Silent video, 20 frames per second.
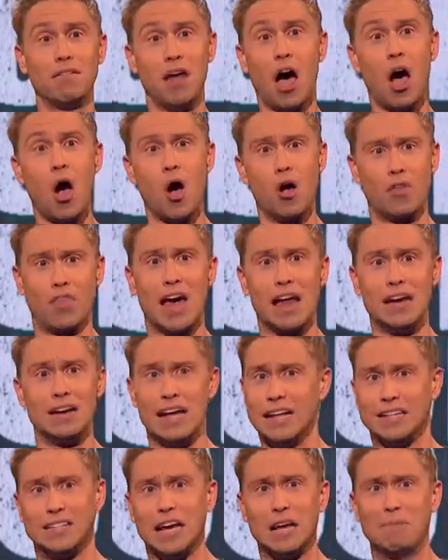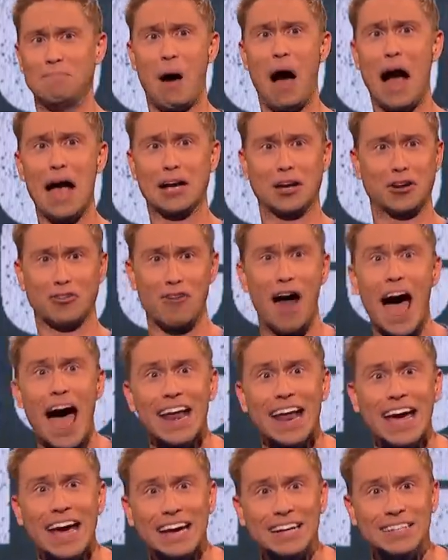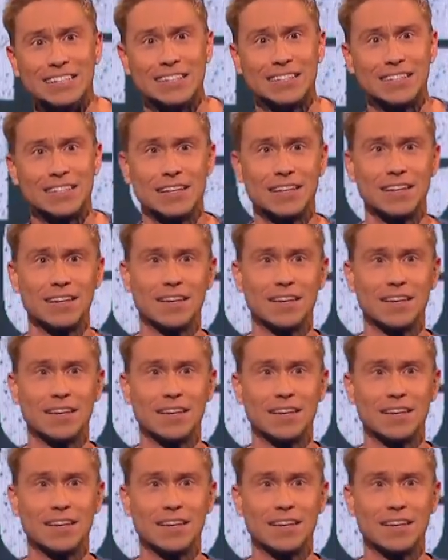know they're knitted by grannies?